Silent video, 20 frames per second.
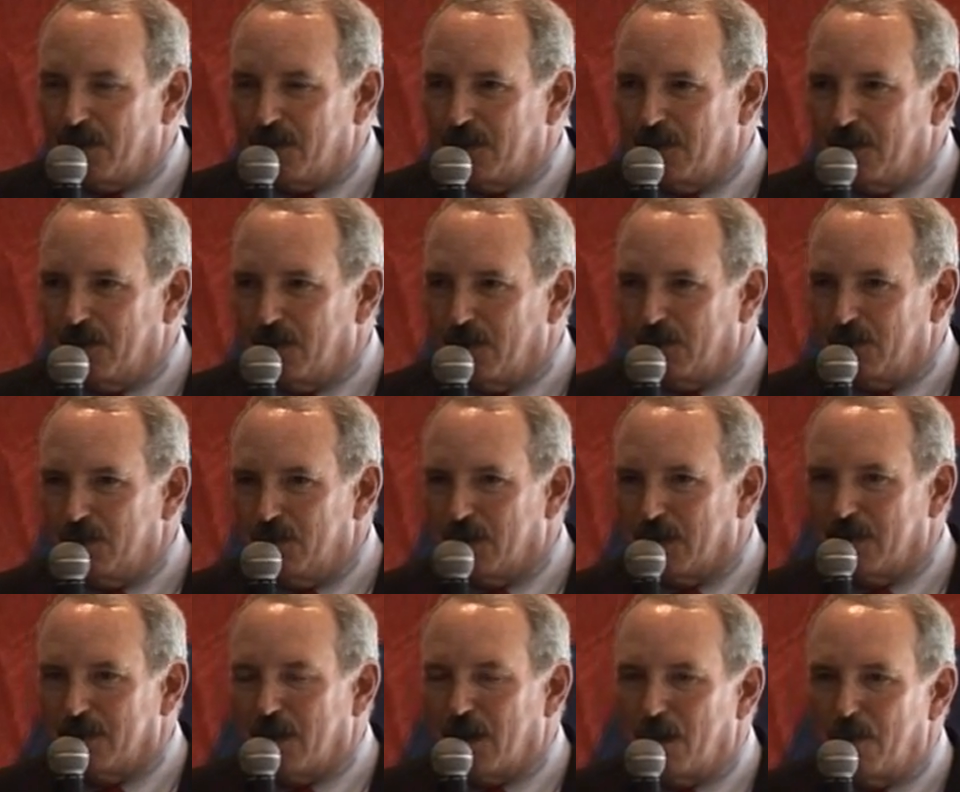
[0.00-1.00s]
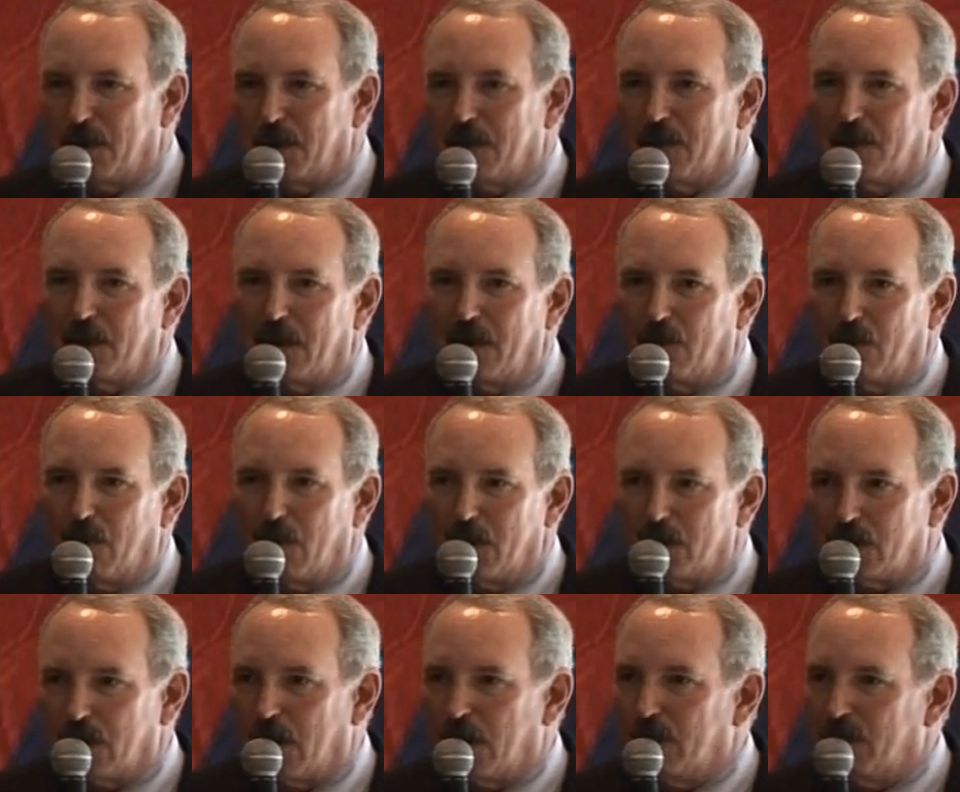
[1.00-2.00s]
you know, you can come and
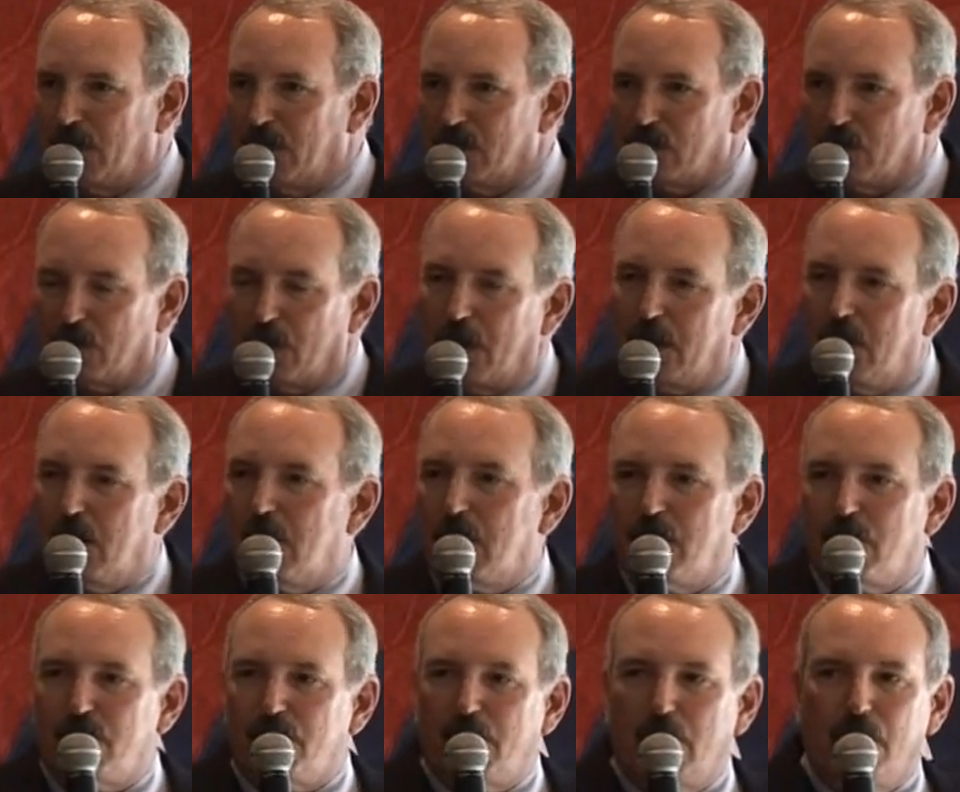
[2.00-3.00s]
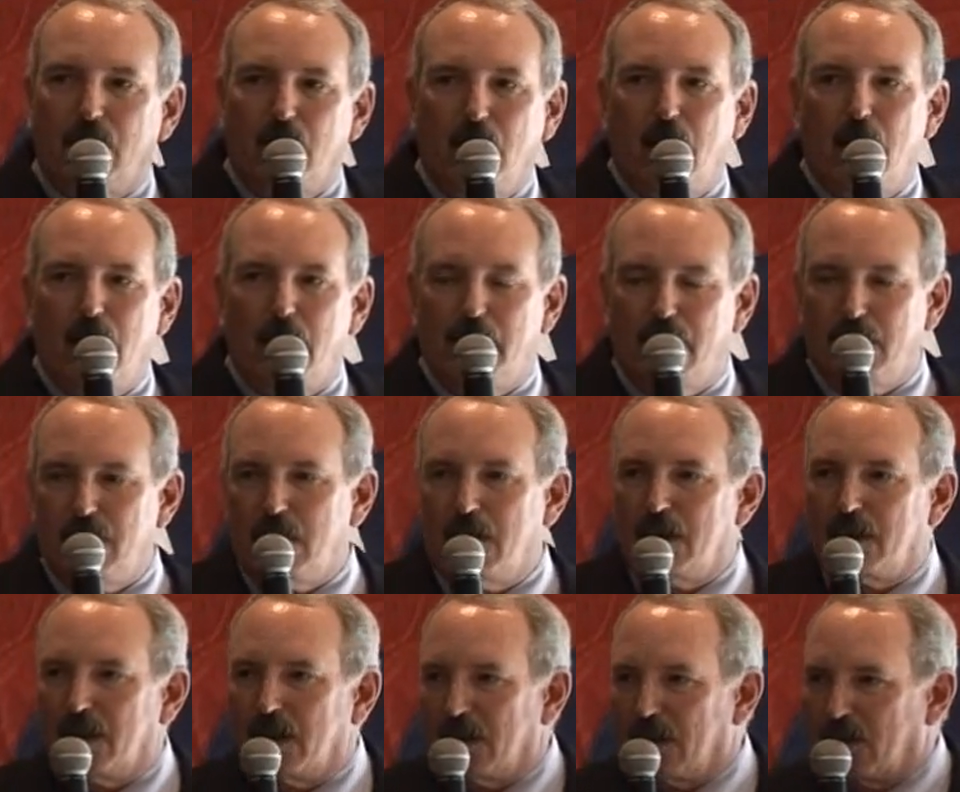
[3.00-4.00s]
watch our events right here on the front lawn
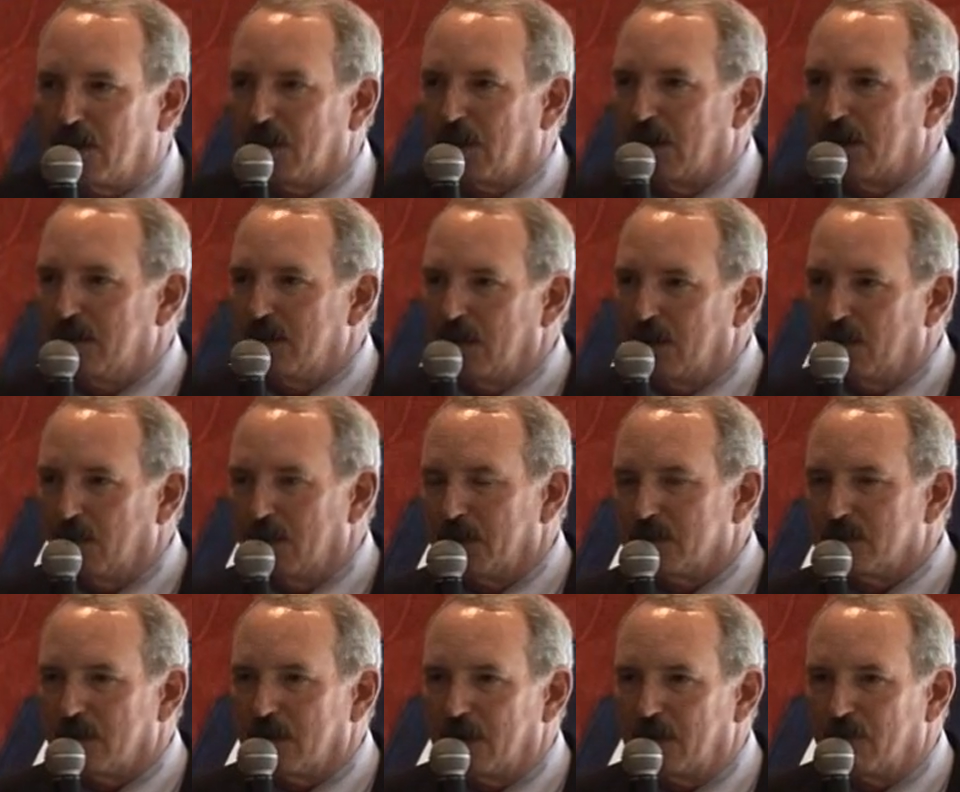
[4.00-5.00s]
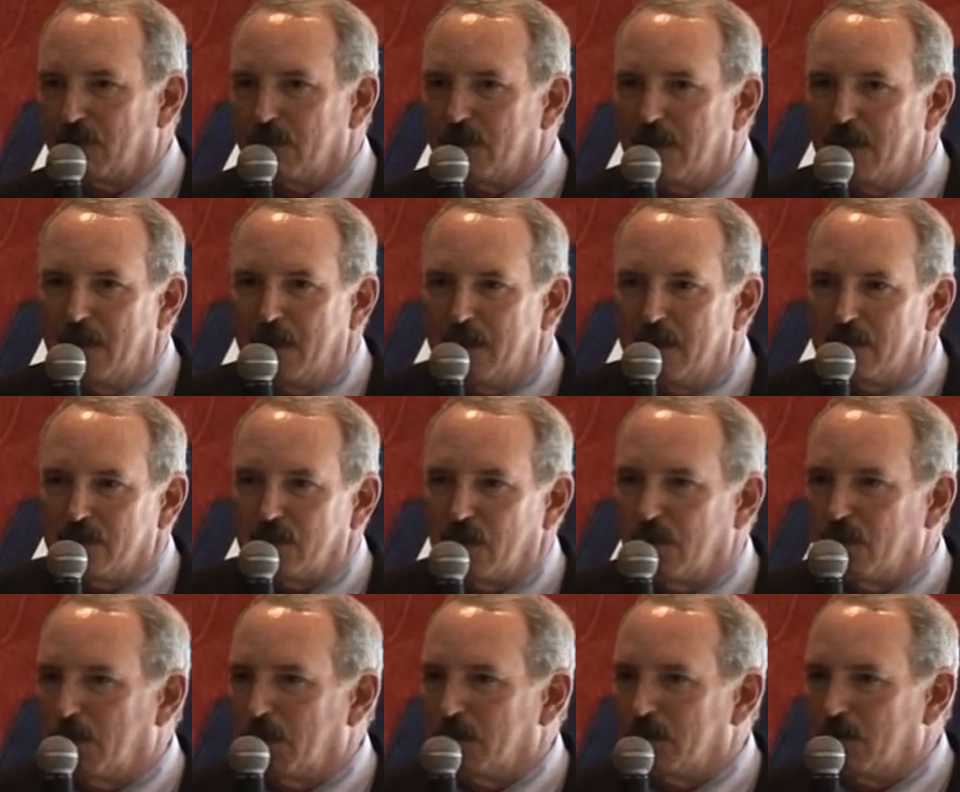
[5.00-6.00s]
and get a good idea what it's like
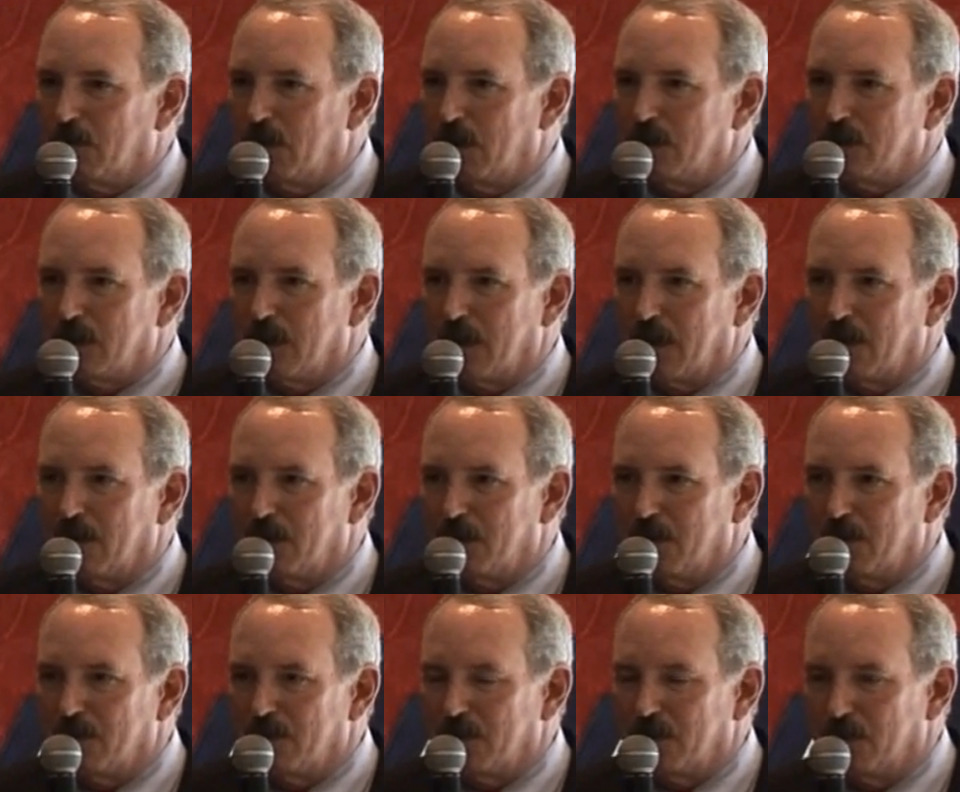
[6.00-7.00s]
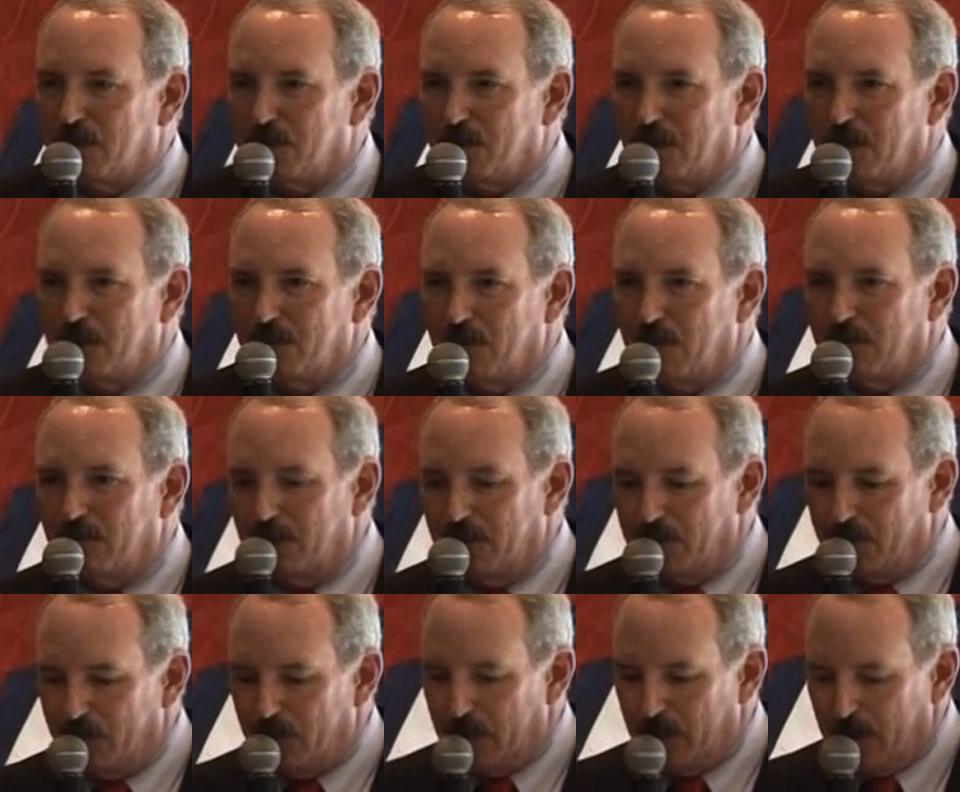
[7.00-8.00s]
sailboat racing out here in the Detroit River.